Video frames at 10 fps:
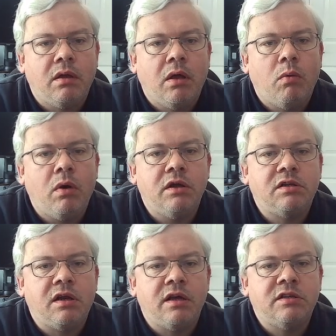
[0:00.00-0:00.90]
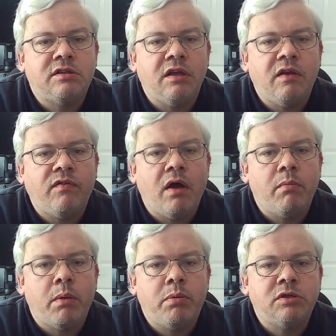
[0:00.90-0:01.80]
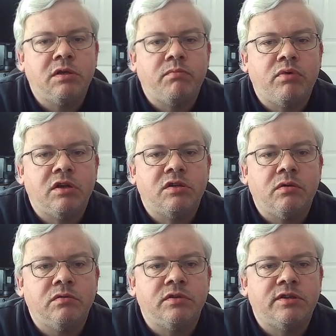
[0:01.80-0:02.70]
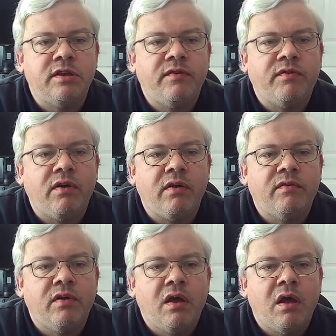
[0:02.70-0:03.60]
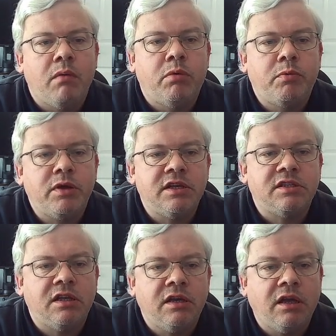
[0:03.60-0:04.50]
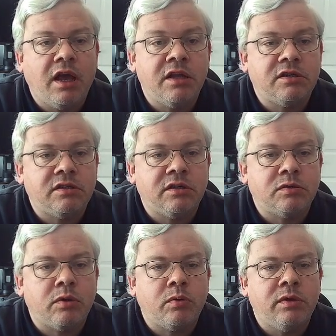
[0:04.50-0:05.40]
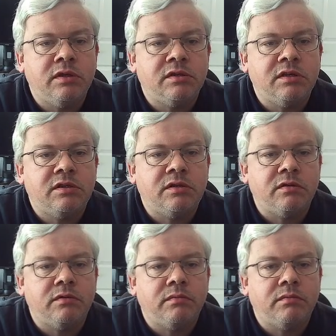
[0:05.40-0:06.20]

White delays d5 by putting pressure on c5 and prepares to hit h6 with queen d2.